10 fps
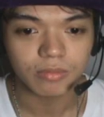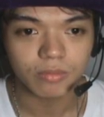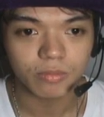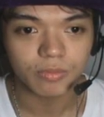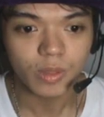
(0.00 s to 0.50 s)

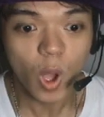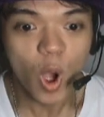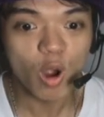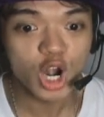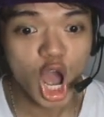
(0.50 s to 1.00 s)

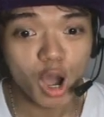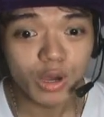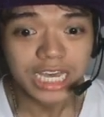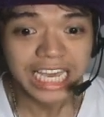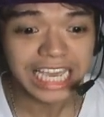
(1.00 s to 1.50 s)

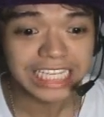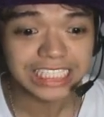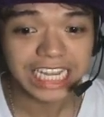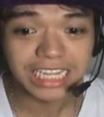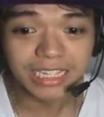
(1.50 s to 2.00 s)
Oh no!
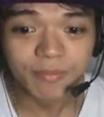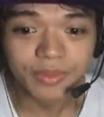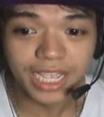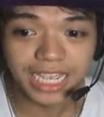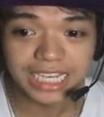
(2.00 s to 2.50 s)
He's at
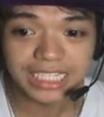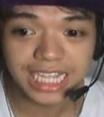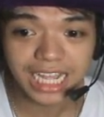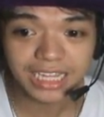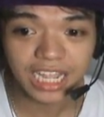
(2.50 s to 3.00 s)
he's
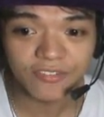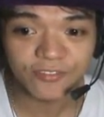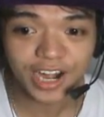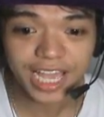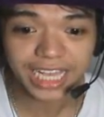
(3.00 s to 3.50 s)
at the
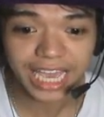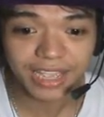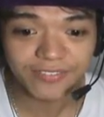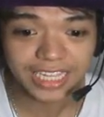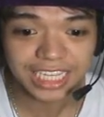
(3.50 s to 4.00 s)

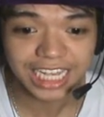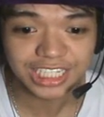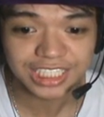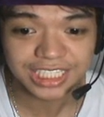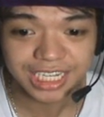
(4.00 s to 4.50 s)
freaking
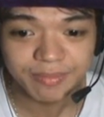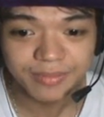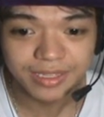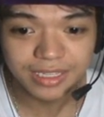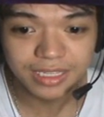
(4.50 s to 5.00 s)
ventilation system.
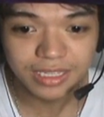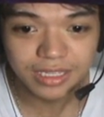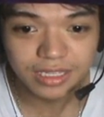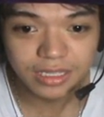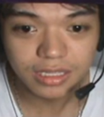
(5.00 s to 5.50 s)

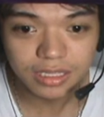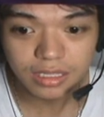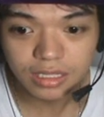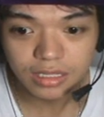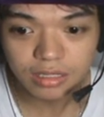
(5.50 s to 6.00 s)

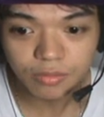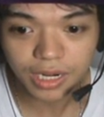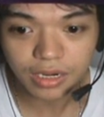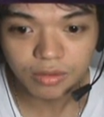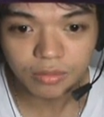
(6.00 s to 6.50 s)

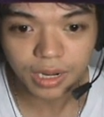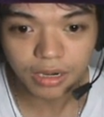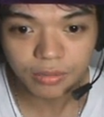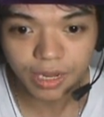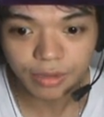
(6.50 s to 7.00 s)
Where,
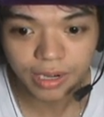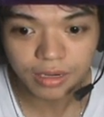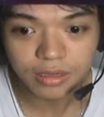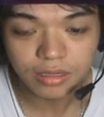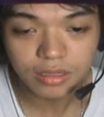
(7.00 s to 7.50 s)
where, where,
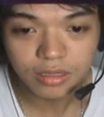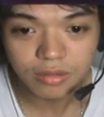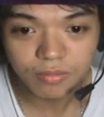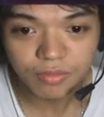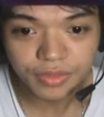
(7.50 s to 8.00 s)
where,
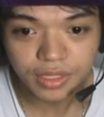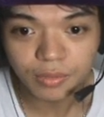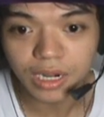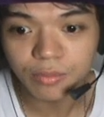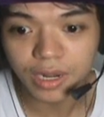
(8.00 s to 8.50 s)

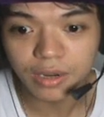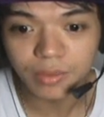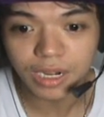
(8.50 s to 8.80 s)
where, where,